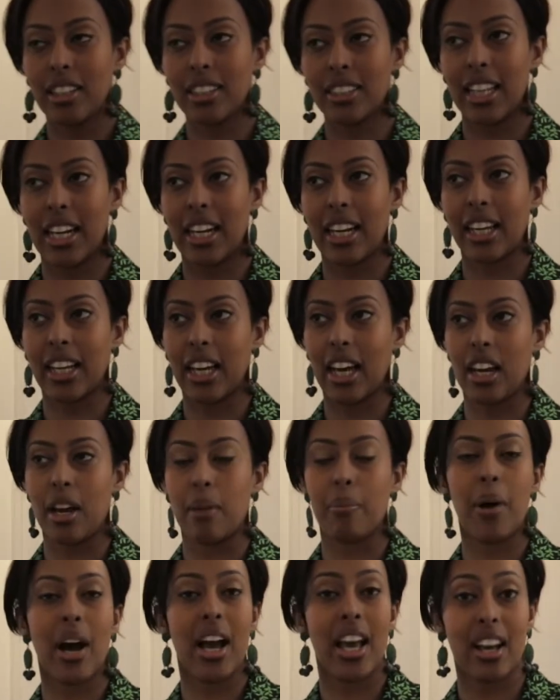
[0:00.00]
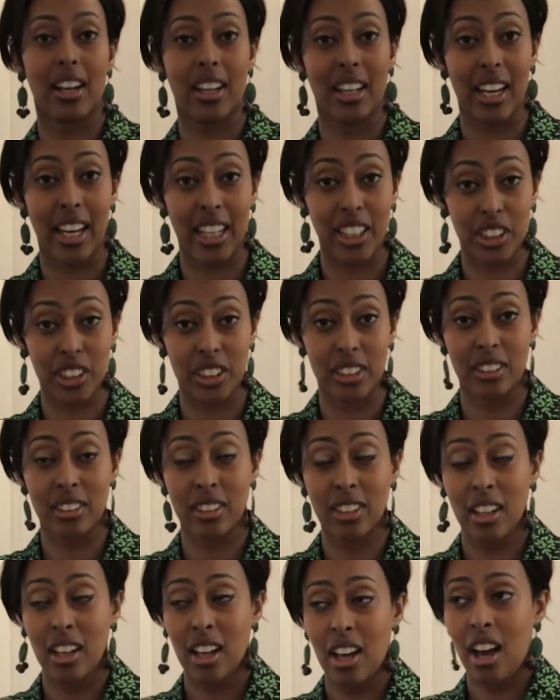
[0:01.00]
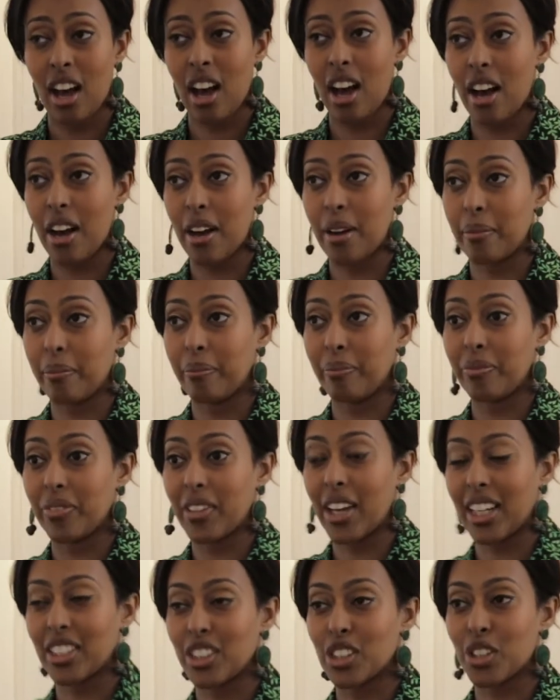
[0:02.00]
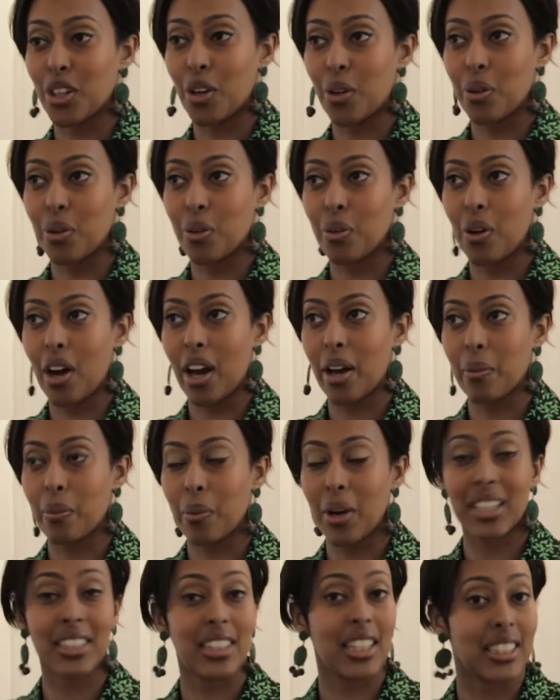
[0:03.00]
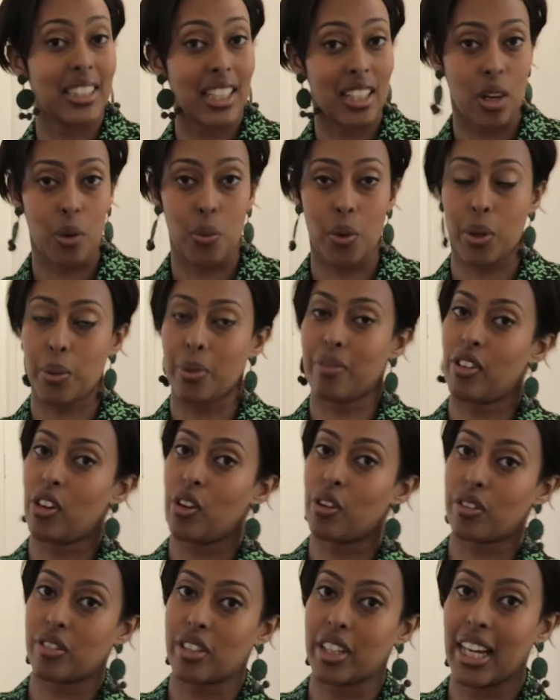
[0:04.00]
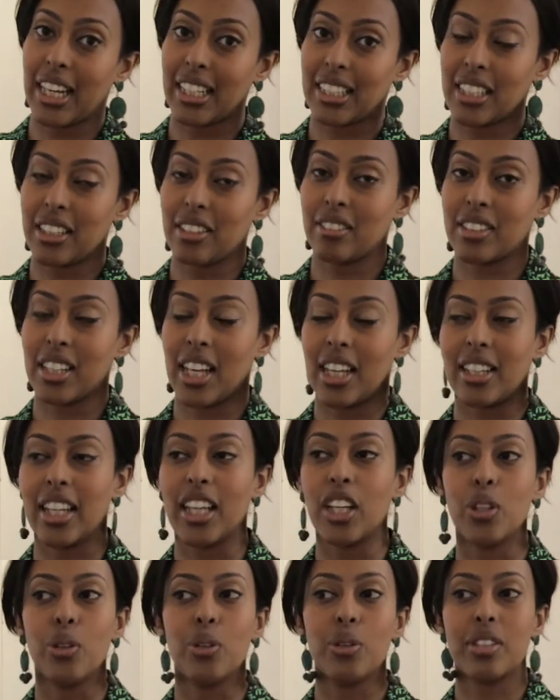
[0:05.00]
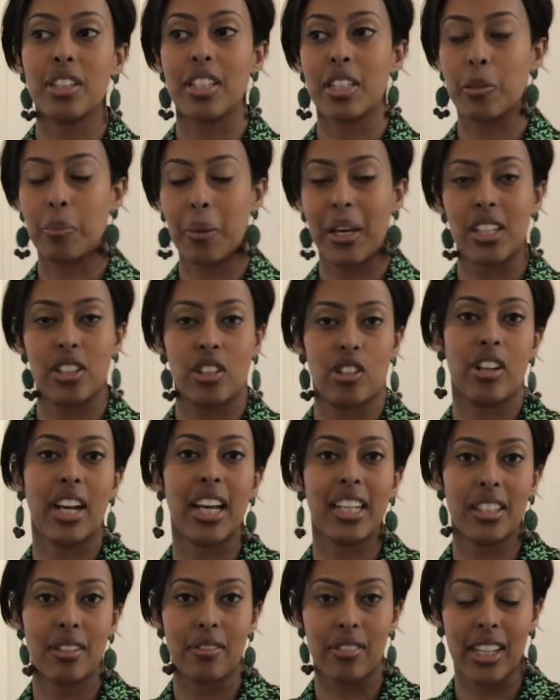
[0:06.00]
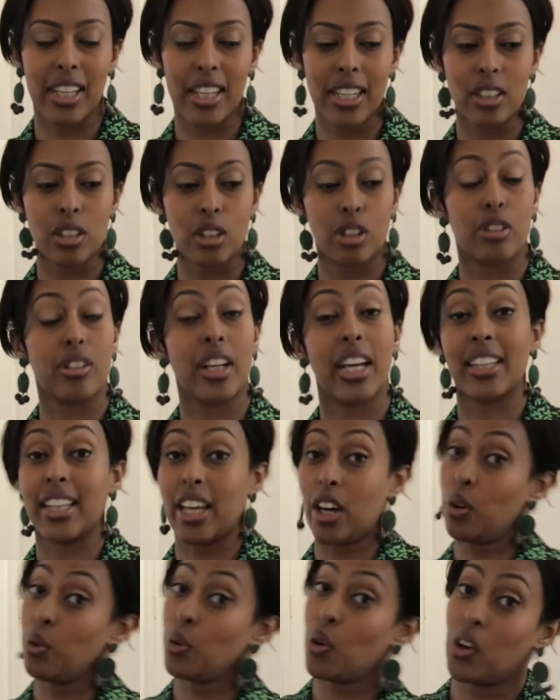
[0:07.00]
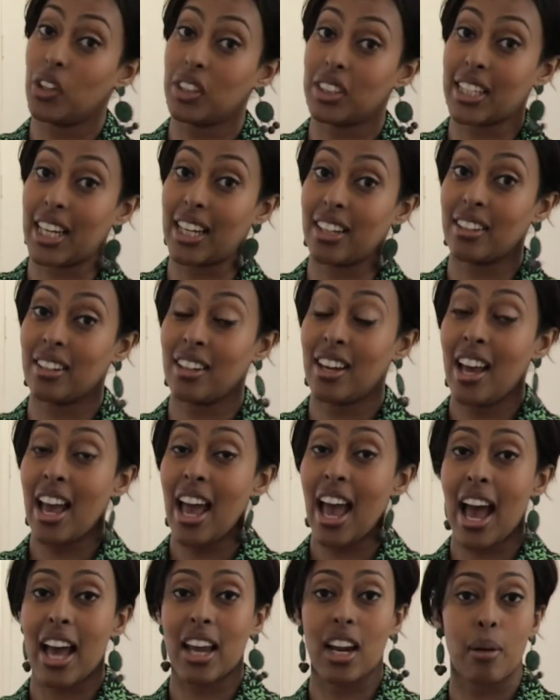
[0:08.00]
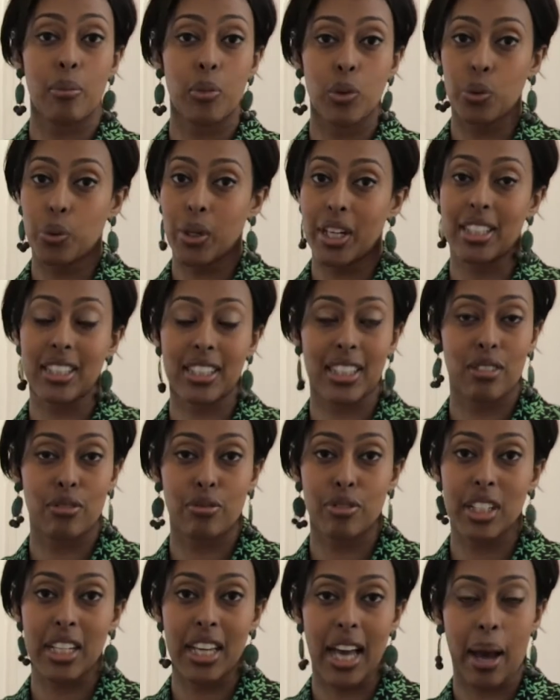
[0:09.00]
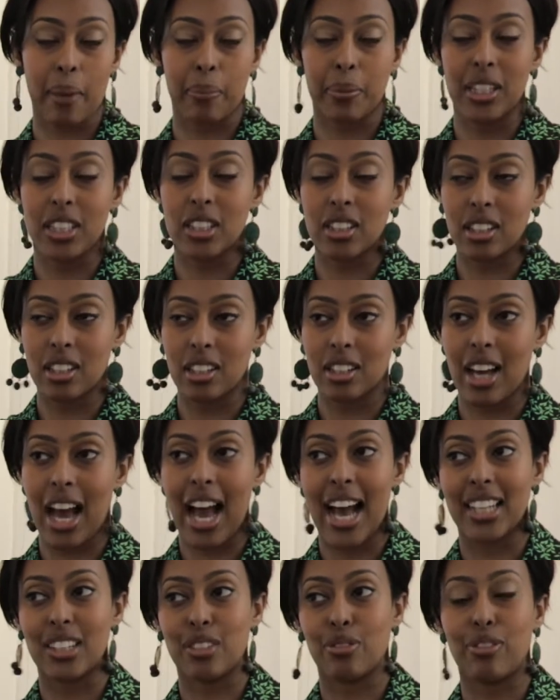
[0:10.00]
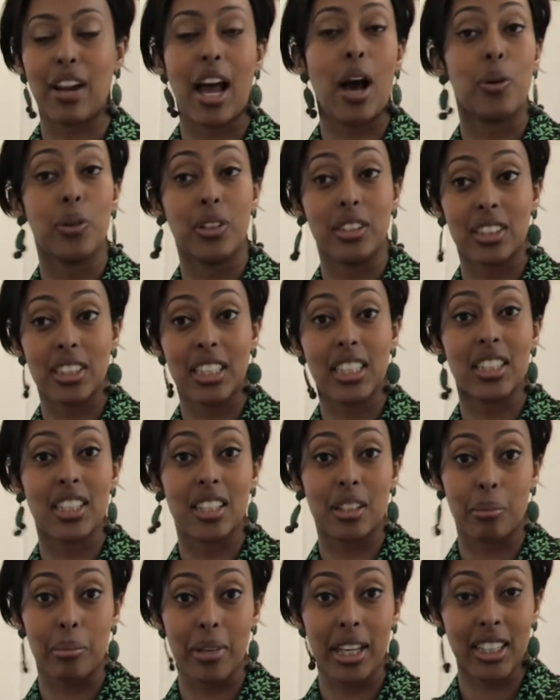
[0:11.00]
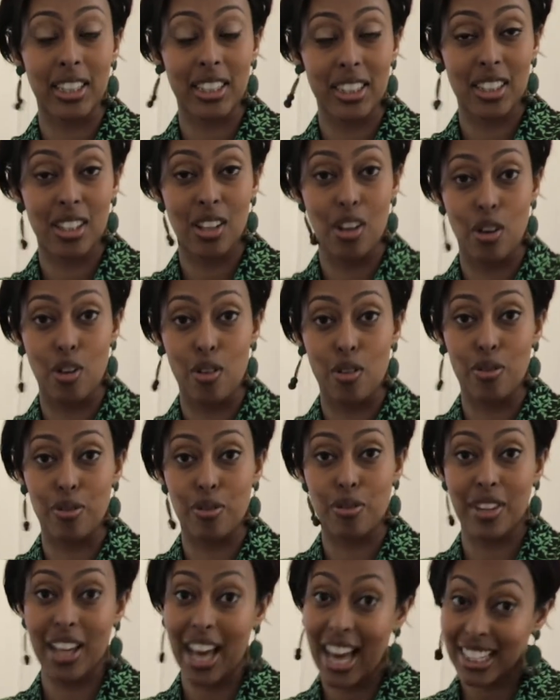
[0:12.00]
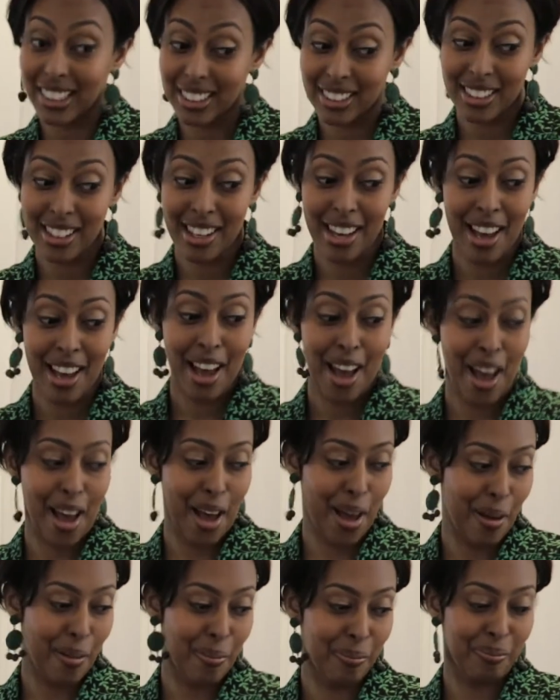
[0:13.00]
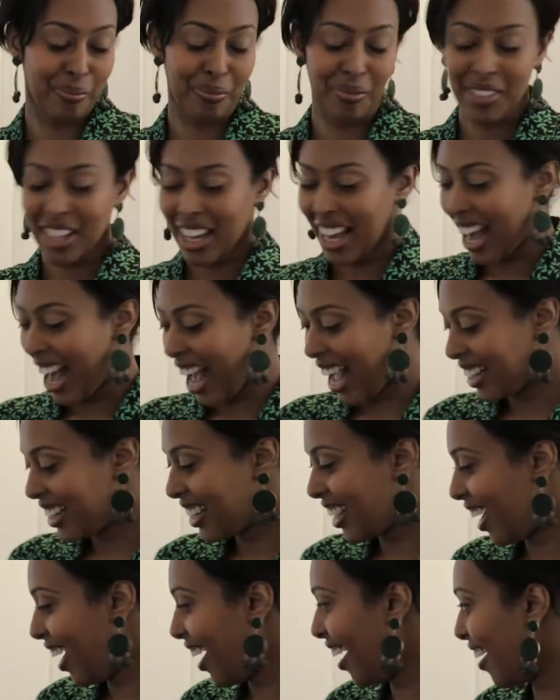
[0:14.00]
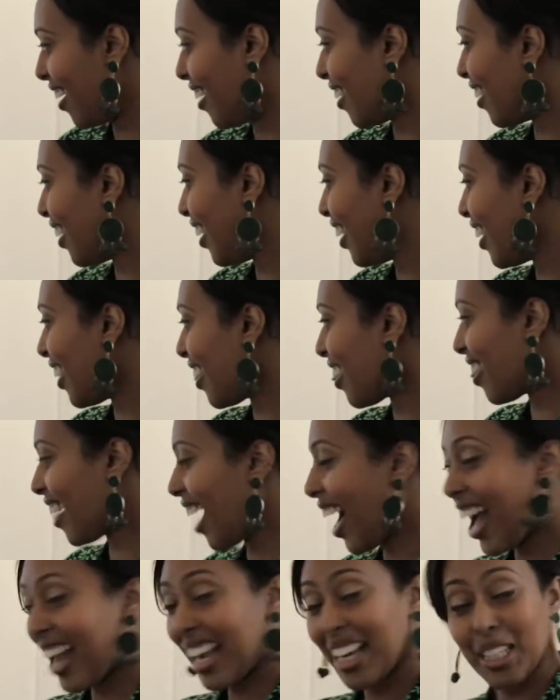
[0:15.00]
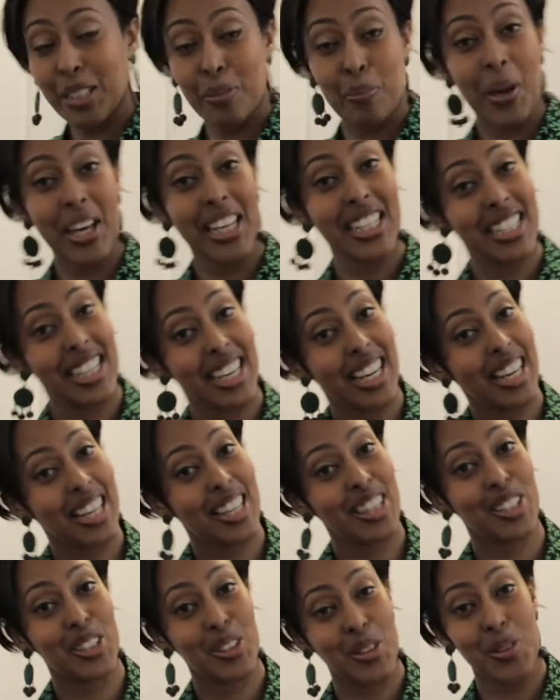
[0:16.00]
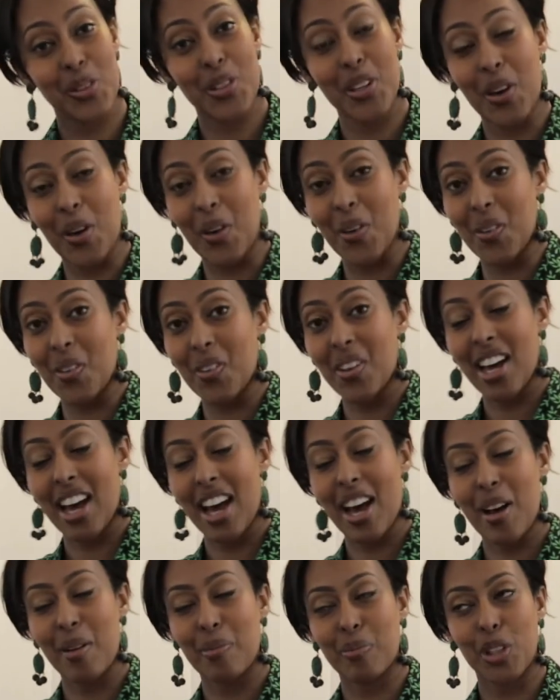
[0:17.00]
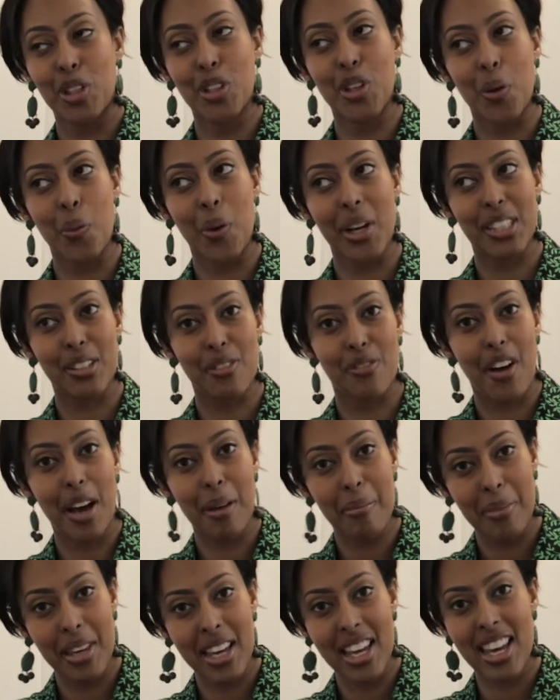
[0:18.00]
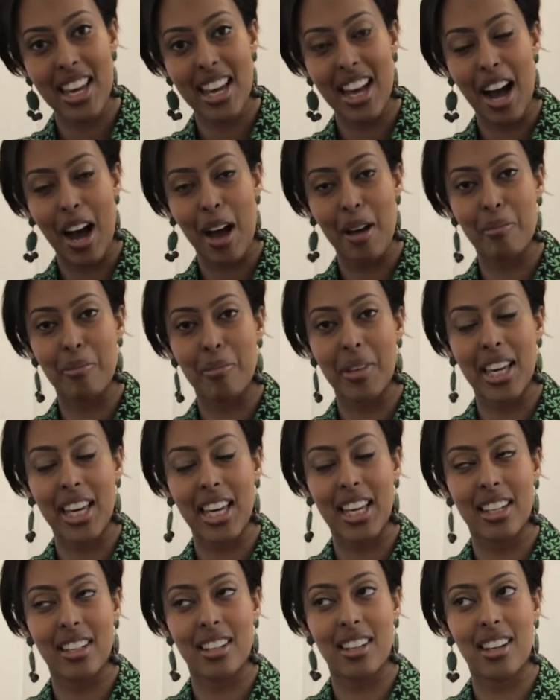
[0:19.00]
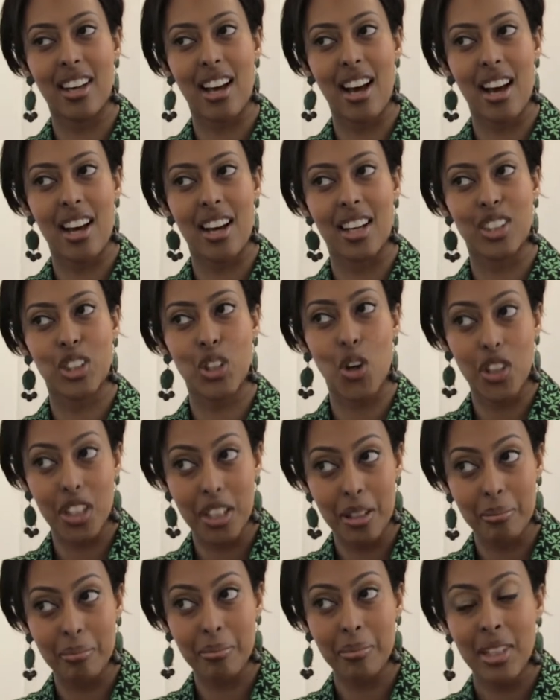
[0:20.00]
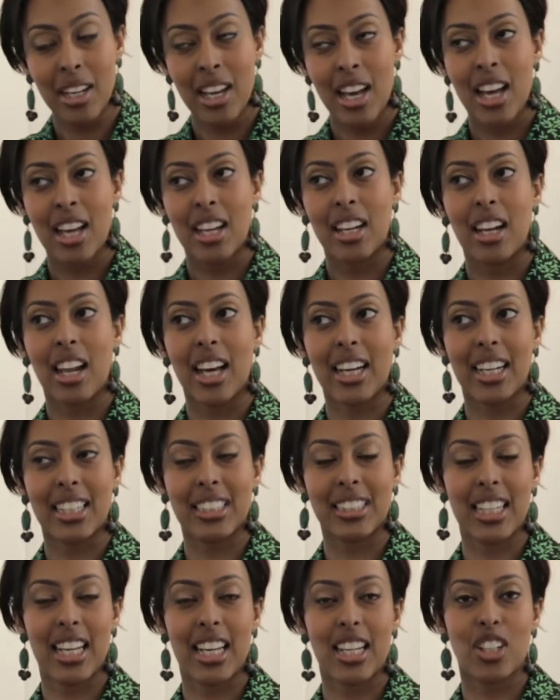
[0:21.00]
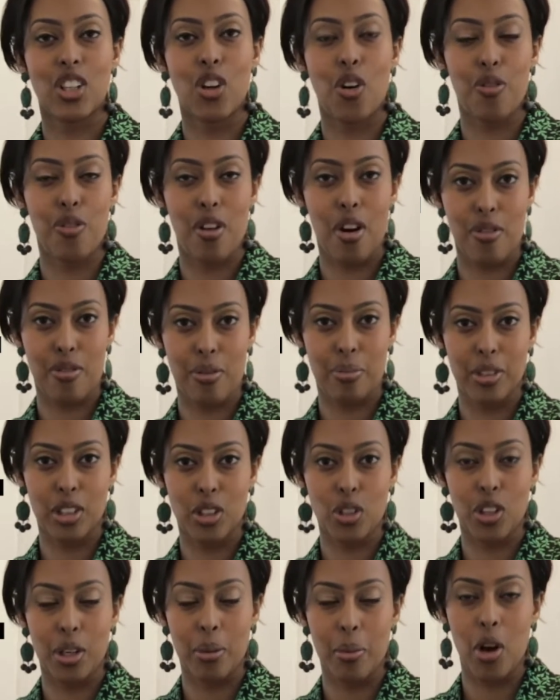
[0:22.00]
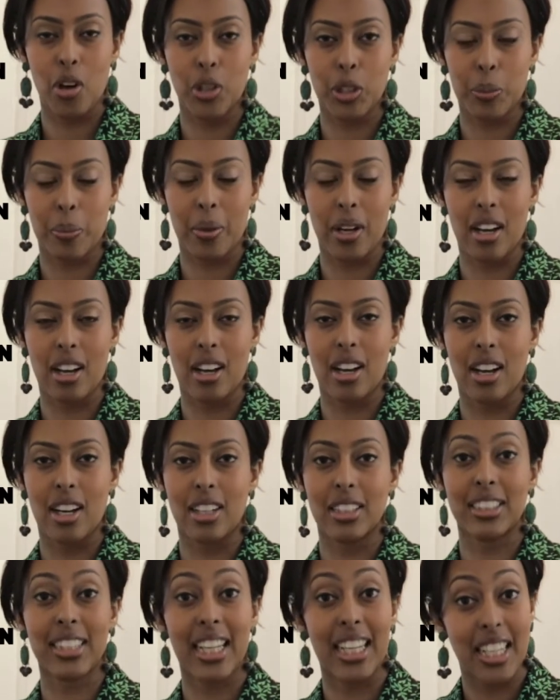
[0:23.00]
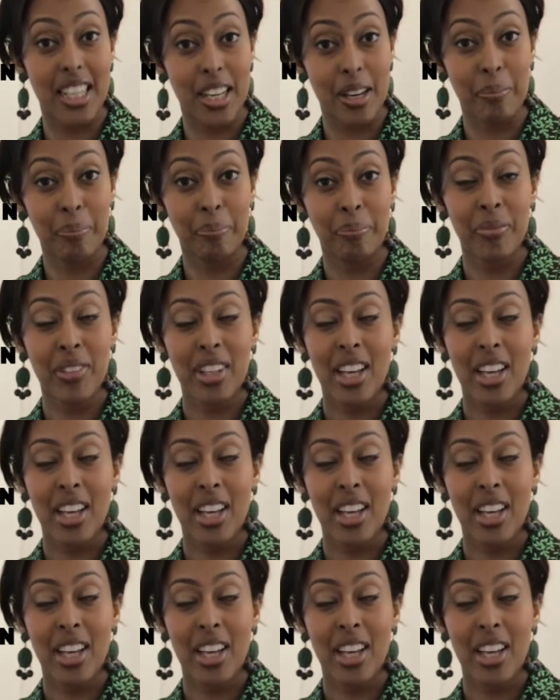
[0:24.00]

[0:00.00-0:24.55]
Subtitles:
selling an abaya collection. And so, as I said, I work with a lot of creatives and they use this space creatively to create their own content. And I'm always really happy to add flowers into the mix of that. And yeah, that is basically the studio. You know where to find me. I'm in Tottenham, like I said, not far from the Tottenham Hotspur Stadium.